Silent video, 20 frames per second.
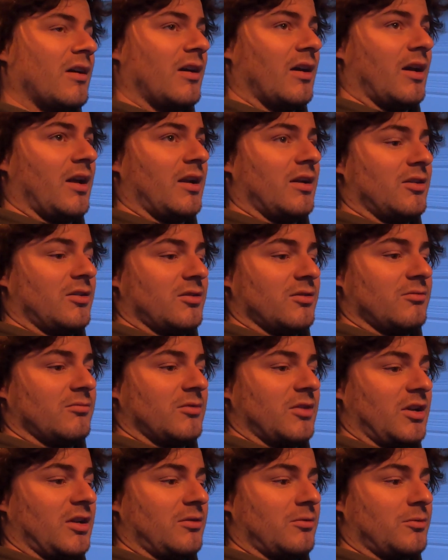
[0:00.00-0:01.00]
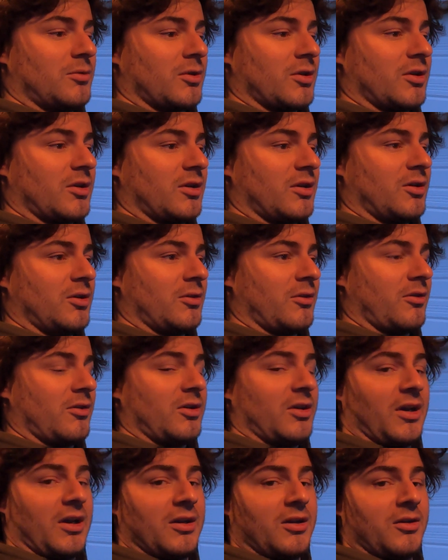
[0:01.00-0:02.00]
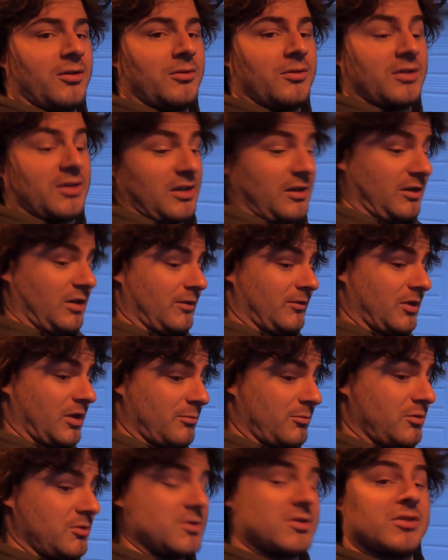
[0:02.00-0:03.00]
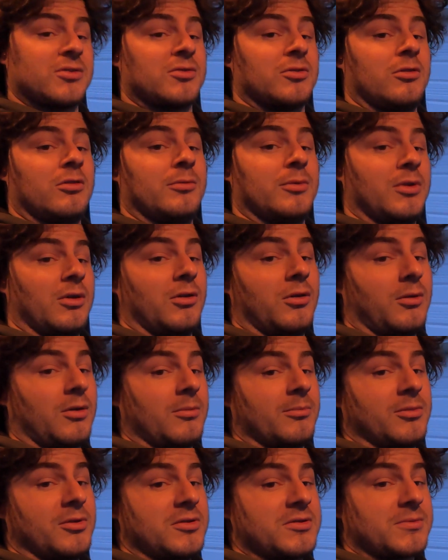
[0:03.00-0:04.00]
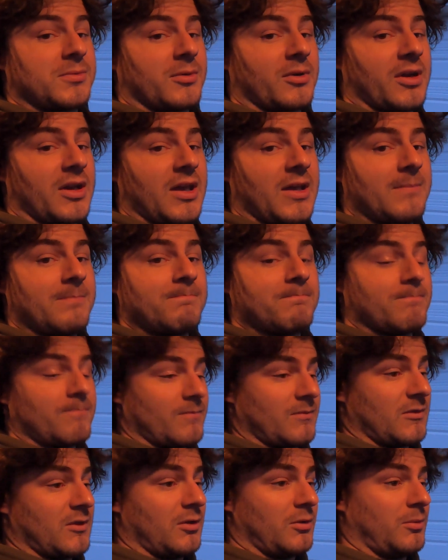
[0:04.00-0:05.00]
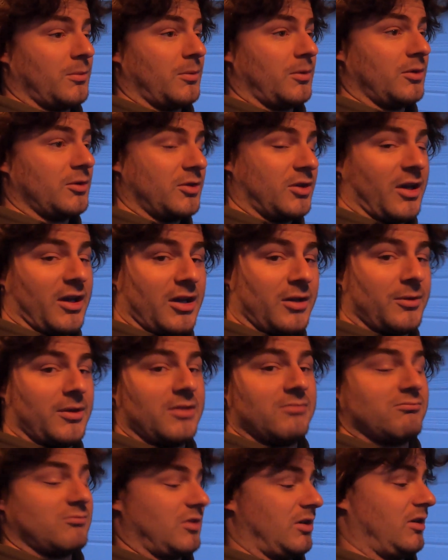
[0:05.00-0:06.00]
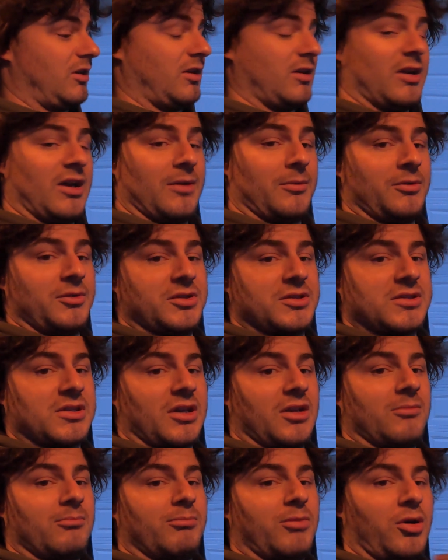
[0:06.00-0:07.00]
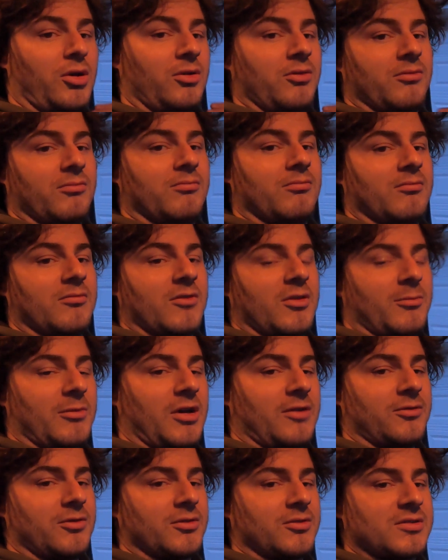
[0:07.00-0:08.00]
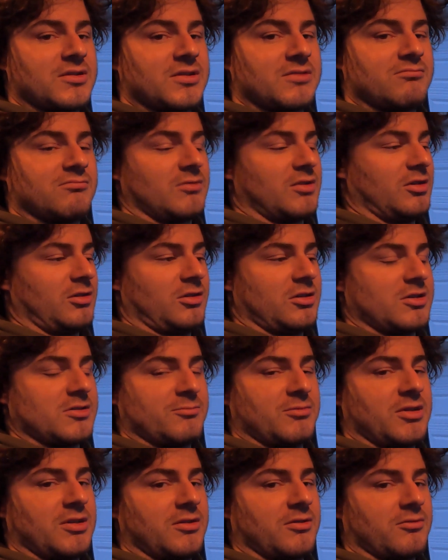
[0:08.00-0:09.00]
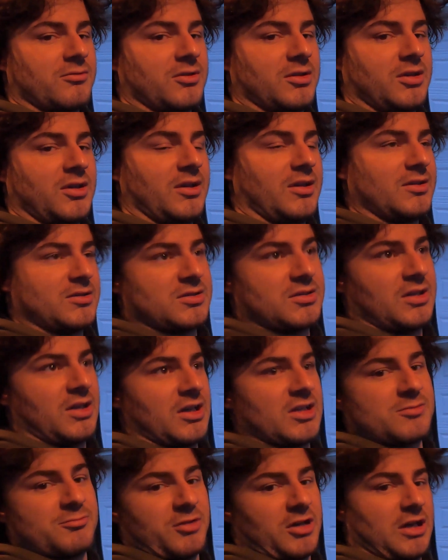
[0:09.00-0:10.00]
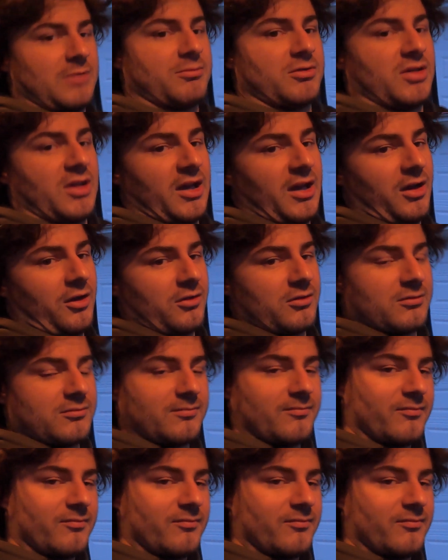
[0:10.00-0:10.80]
And then we're going to go to the dyno. Now that I've got boost control and we know what boost we're at, we'll dyno it, and then I will just unbolt the mufflers, and it'll just be 3-inch X pipe and out,